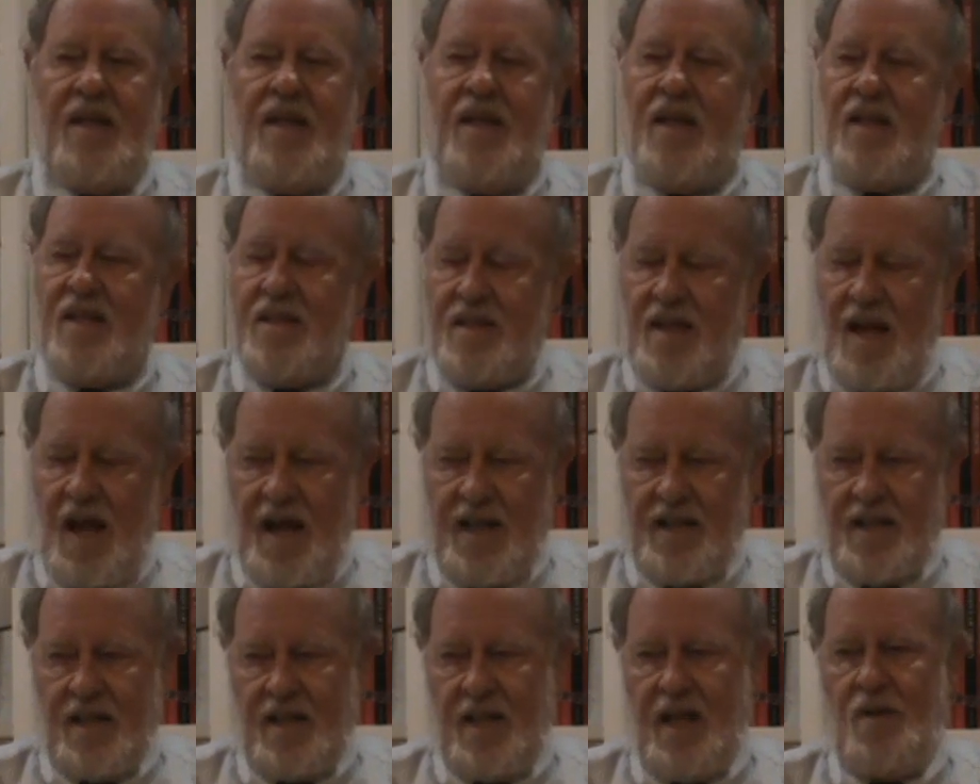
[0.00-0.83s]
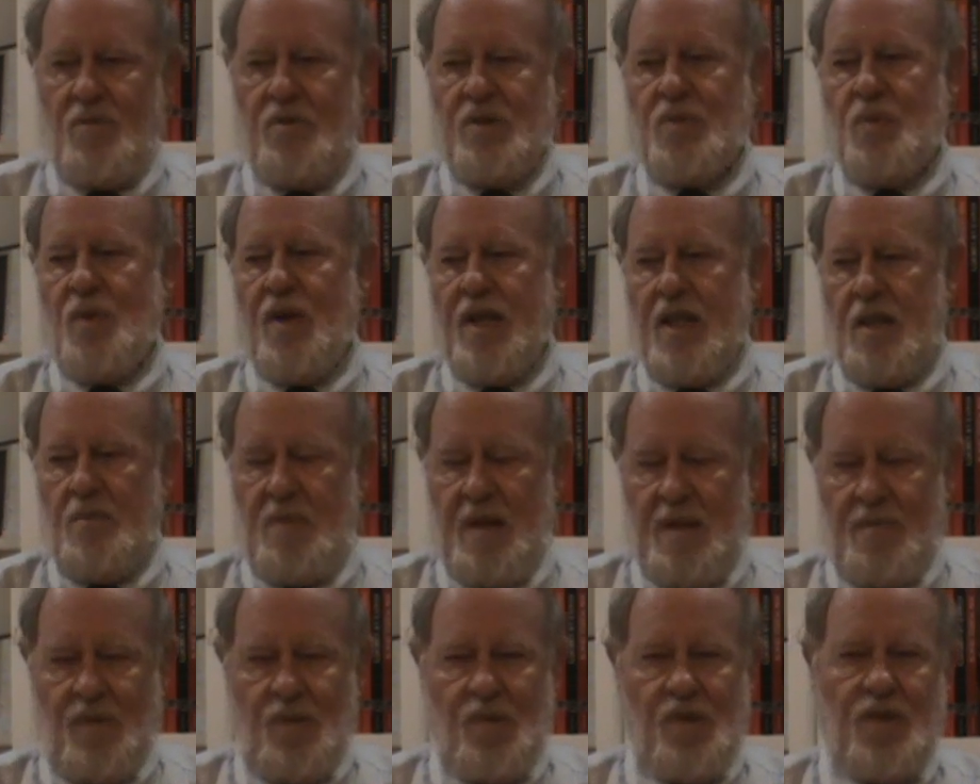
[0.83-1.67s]
He signed it. He was one of the
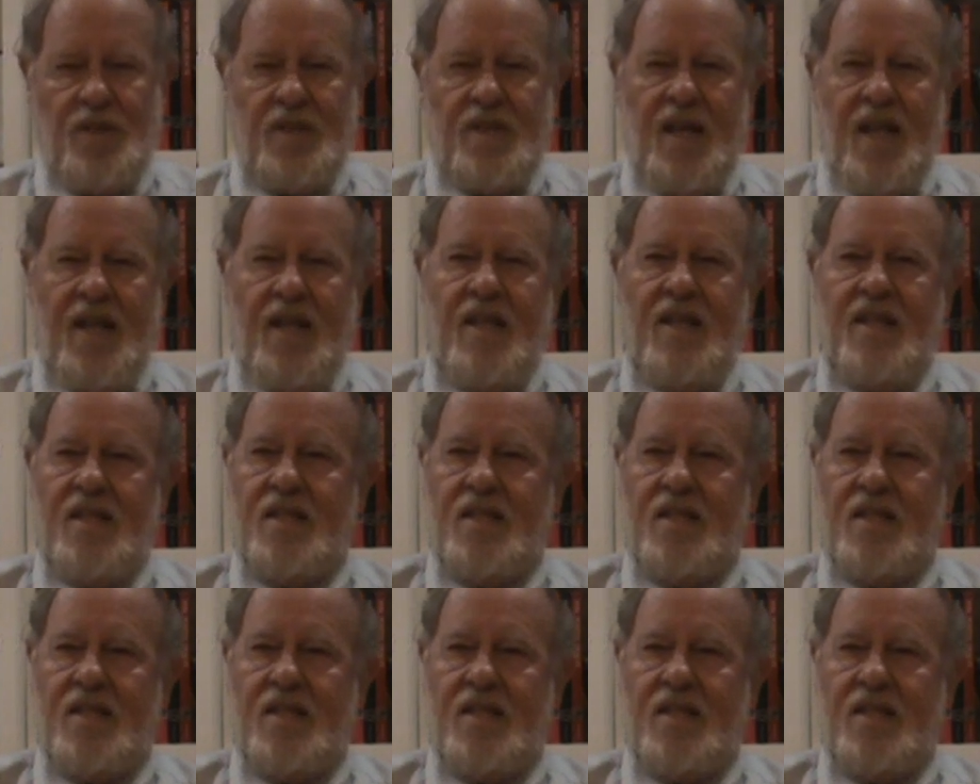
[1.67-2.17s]
people who said,